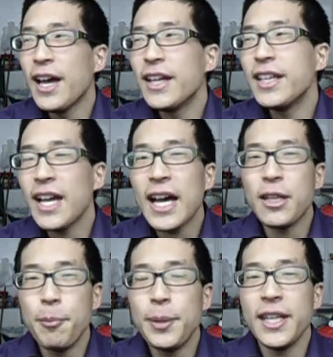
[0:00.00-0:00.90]
Yeah, at
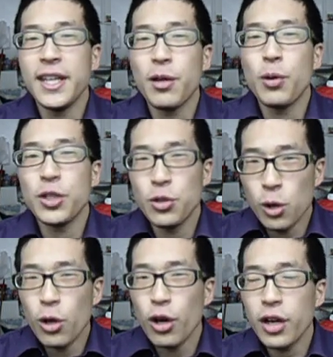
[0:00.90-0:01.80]
the beginning when you
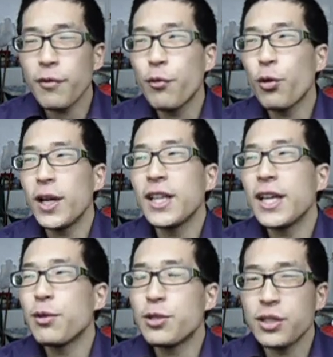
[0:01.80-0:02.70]
learn foreign
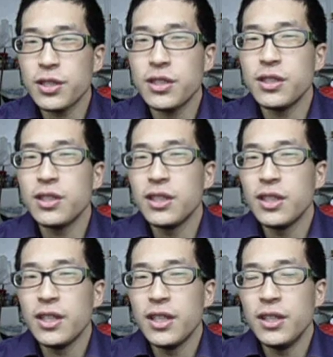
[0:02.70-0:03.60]
languages,
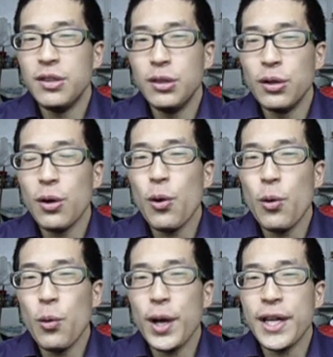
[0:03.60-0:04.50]
you
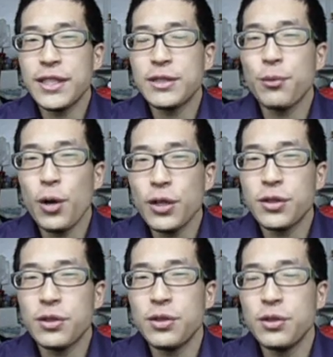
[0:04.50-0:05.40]
always want
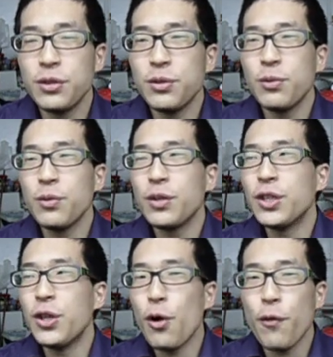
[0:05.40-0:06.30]
to
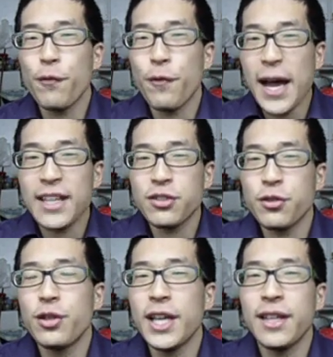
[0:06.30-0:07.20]
go
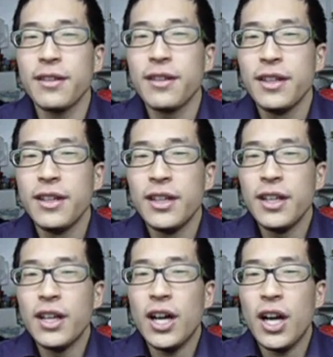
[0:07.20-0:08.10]
faster than
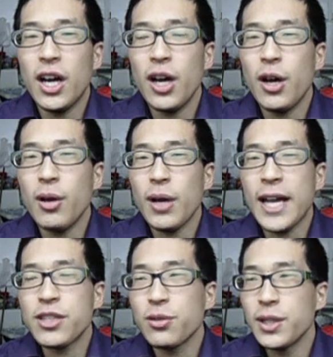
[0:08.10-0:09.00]

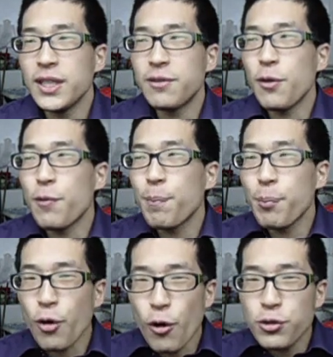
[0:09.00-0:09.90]
actually the
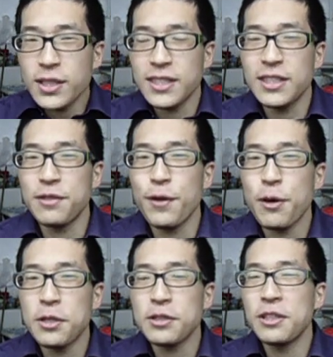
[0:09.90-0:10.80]
process is
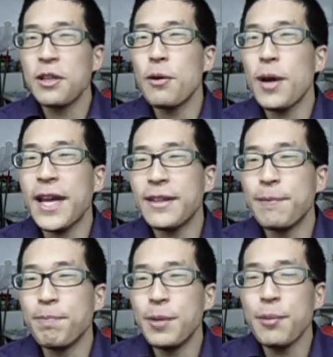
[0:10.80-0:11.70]
very slow,
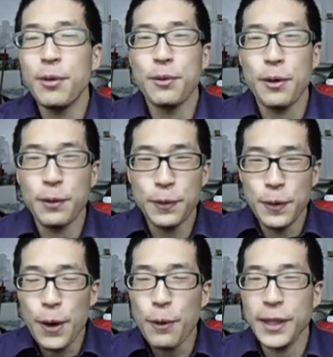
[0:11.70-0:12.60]
and people don't
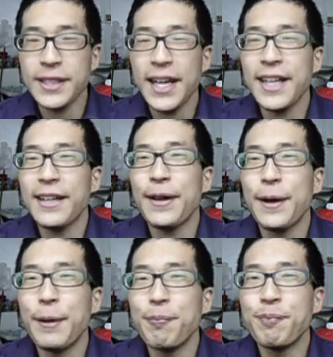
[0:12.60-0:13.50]
know it,
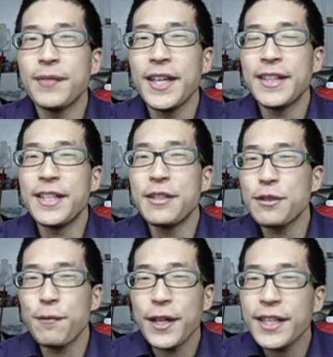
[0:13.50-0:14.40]
and they
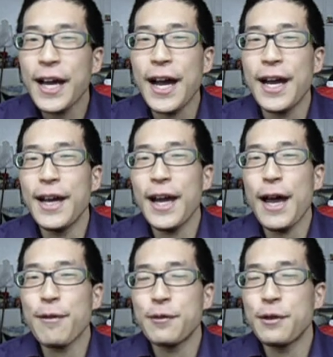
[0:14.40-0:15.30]
just think
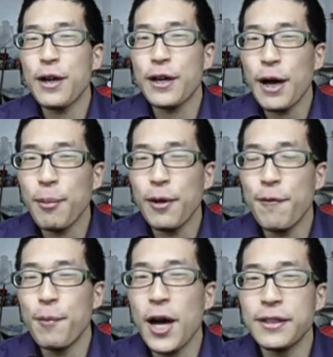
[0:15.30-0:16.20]
after a couple
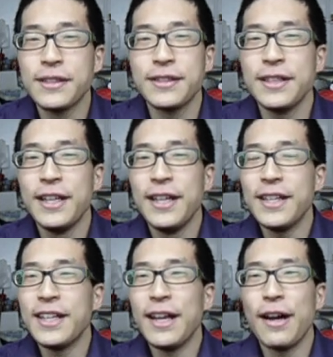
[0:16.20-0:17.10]
of months
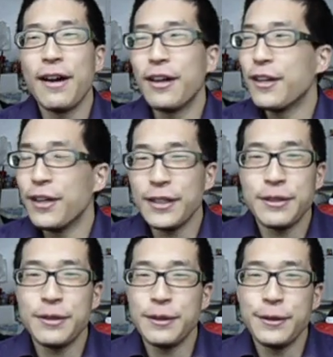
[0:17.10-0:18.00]
they are going
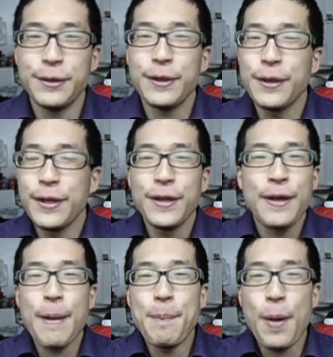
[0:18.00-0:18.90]
to
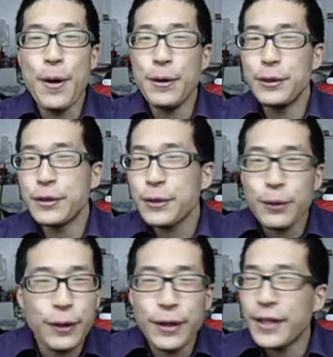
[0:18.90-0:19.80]
boast,
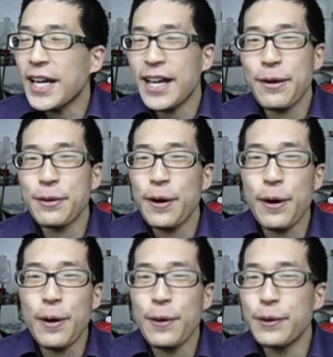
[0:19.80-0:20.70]
or I don't
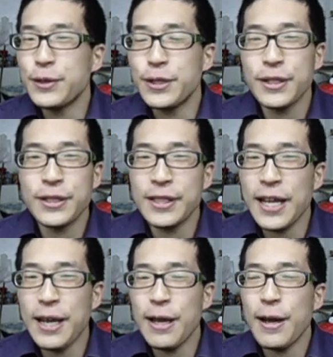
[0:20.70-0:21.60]
know, just
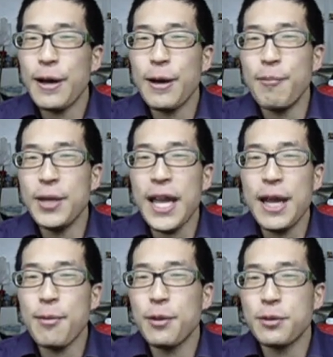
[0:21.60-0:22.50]
be
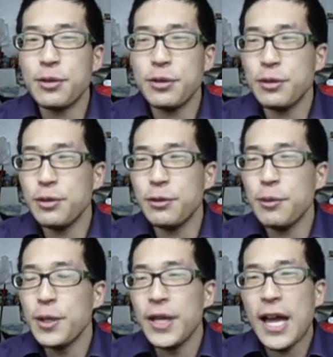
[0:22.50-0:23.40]
able to
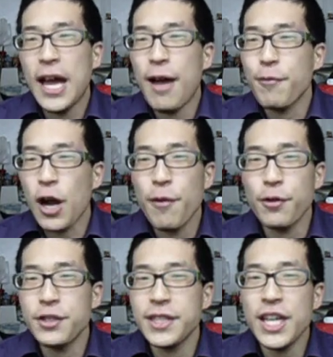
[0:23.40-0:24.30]
have
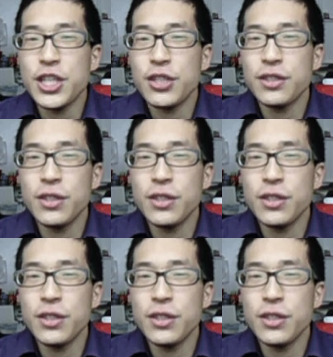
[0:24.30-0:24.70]
conversations.